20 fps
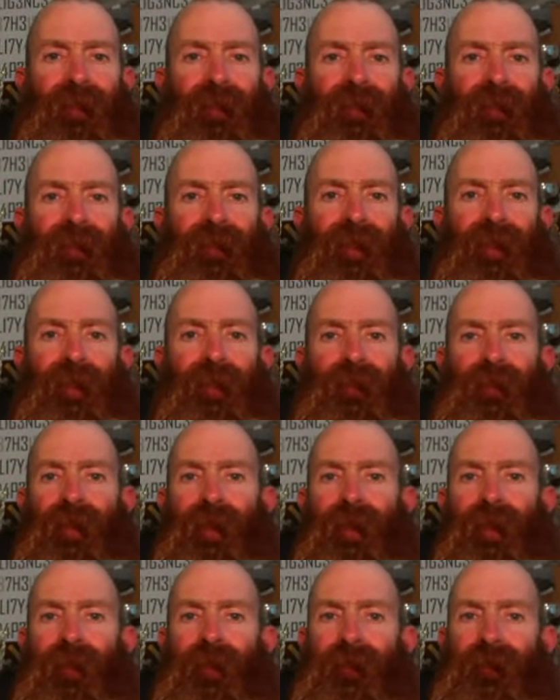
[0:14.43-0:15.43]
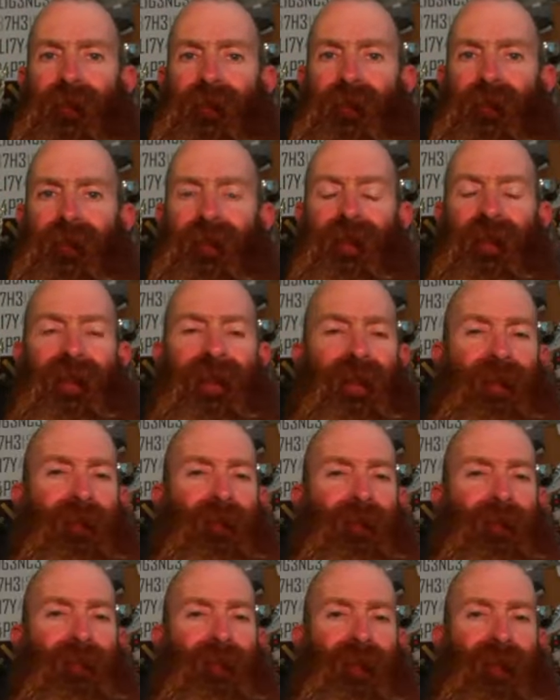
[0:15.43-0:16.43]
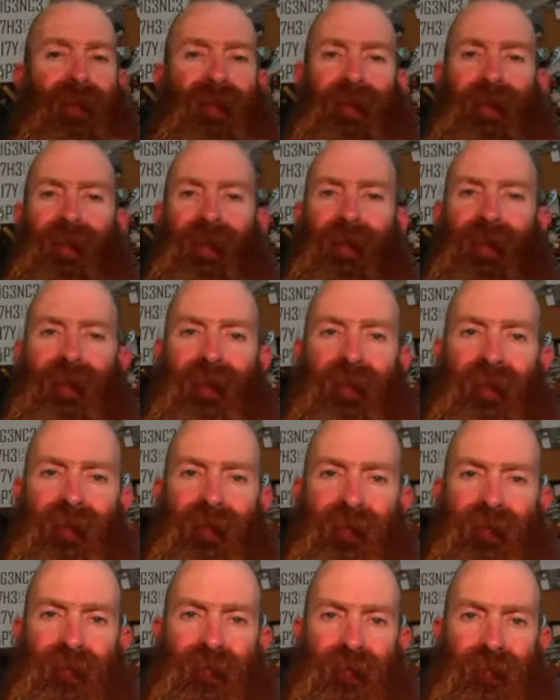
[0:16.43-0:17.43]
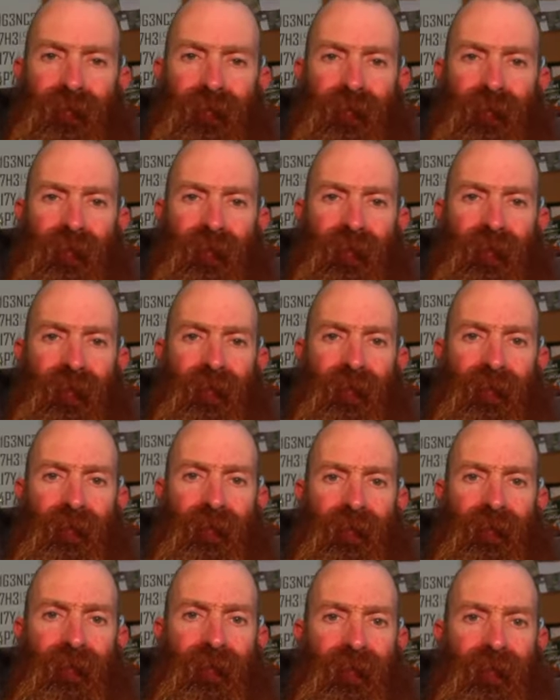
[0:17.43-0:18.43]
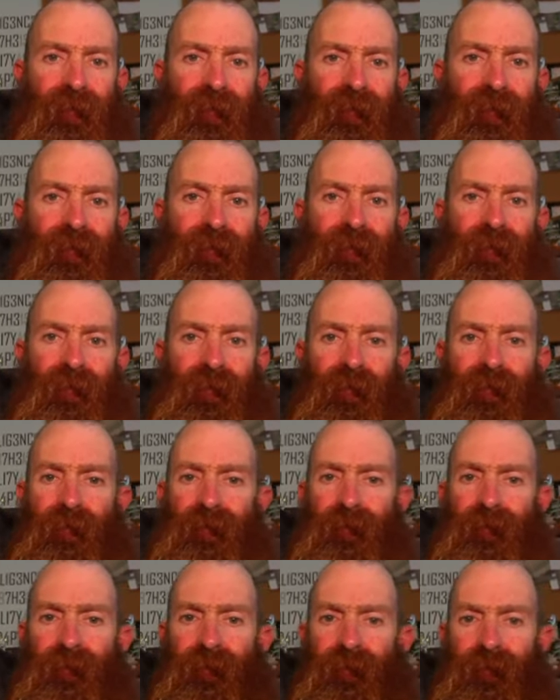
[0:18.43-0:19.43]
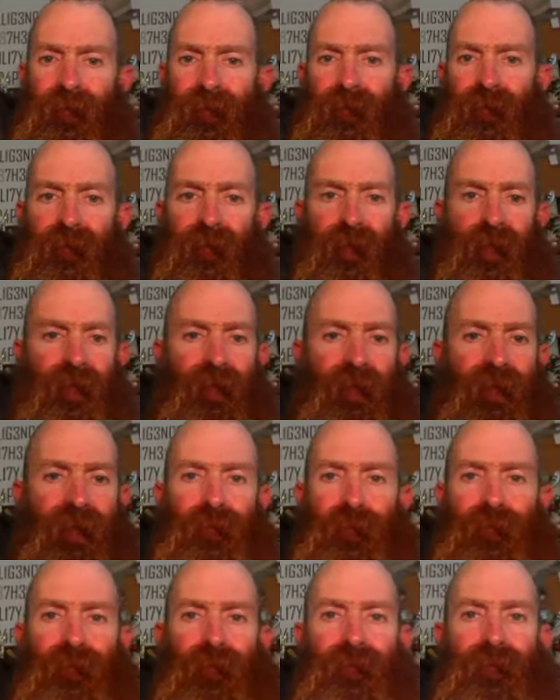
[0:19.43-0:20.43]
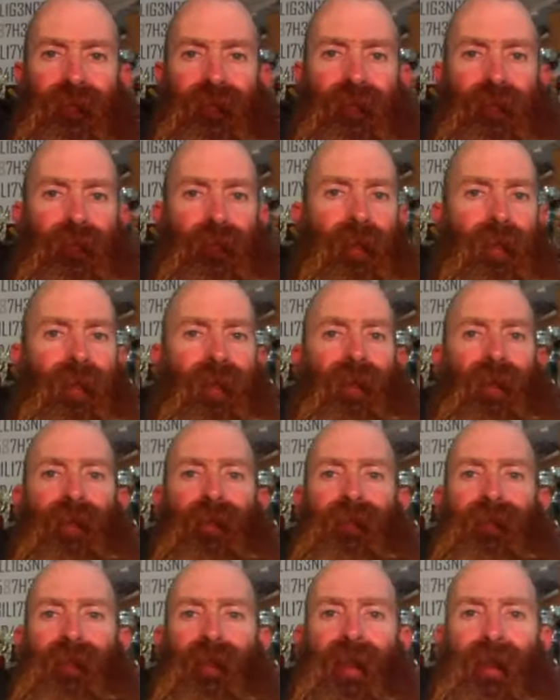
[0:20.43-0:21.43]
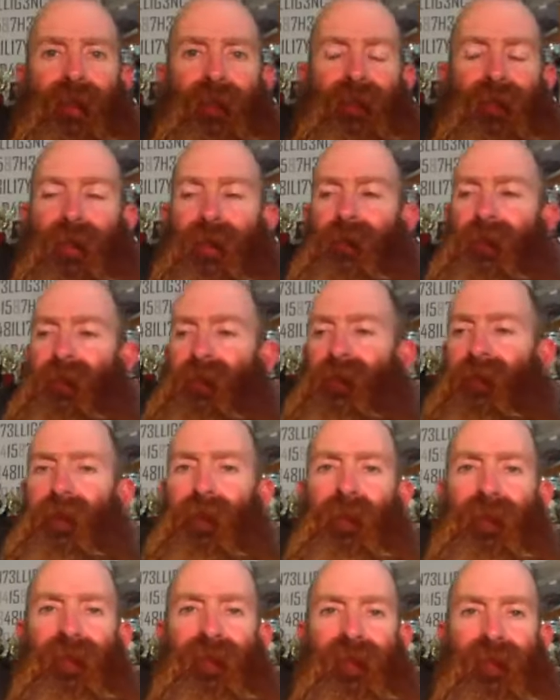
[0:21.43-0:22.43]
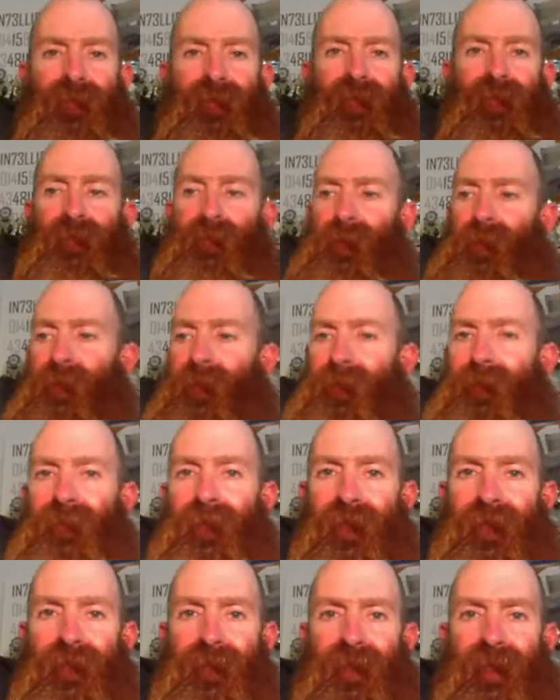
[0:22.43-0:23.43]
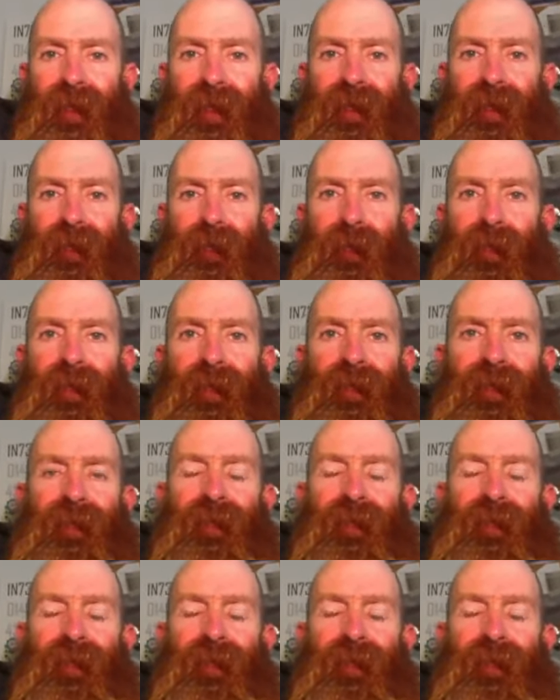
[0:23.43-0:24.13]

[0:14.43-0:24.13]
This is how it's going. We're trying. Let's try. Let's do that. Just working it off the laptop. It's a little bit different. We might change the angle a bit.